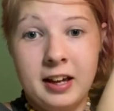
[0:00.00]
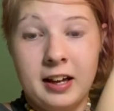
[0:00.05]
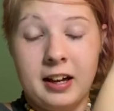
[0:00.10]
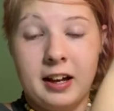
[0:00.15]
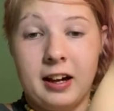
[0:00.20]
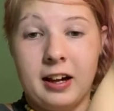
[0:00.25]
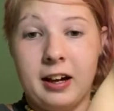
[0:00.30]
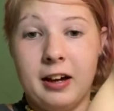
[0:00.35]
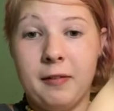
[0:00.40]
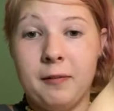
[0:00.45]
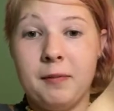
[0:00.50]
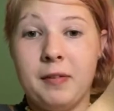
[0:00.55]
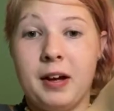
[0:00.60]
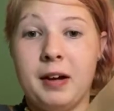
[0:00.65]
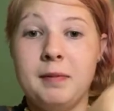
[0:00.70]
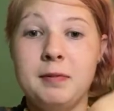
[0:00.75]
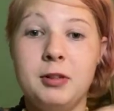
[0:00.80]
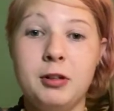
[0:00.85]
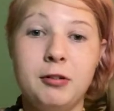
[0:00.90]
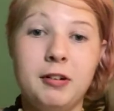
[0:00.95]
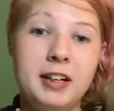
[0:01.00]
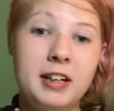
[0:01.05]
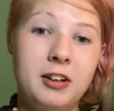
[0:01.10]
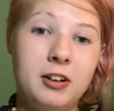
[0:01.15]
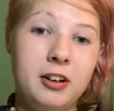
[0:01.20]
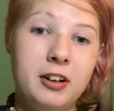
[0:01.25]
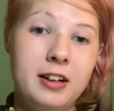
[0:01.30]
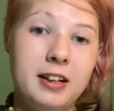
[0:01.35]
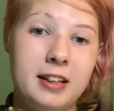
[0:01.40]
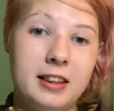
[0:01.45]
I'm doing
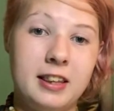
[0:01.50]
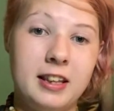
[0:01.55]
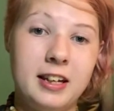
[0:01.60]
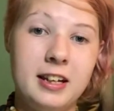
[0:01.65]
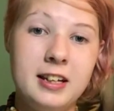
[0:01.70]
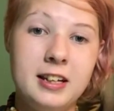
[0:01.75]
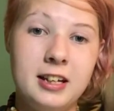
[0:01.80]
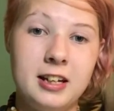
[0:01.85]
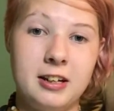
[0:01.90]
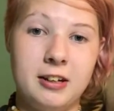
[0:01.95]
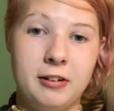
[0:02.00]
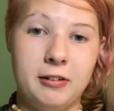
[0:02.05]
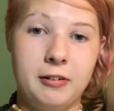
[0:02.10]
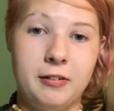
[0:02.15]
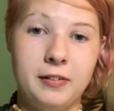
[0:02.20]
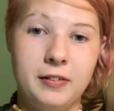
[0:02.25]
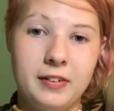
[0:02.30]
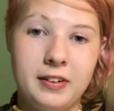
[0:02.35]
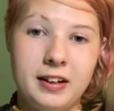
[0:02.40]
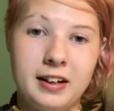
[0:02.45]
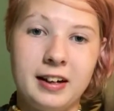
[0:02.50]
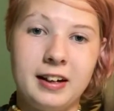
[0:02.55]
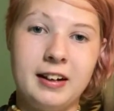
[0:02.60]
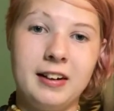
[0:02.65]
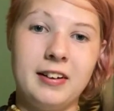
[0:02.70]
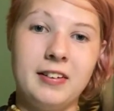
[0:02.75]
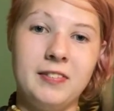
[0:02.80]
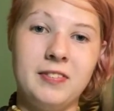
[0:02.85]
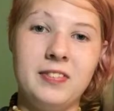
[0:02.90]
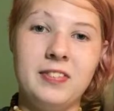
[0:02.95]
good, thank you.
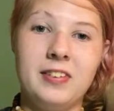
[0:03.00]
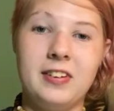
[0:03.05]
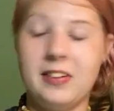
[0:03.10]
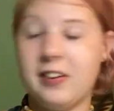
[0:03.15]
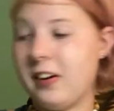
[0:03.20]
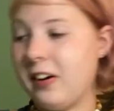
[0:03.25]
And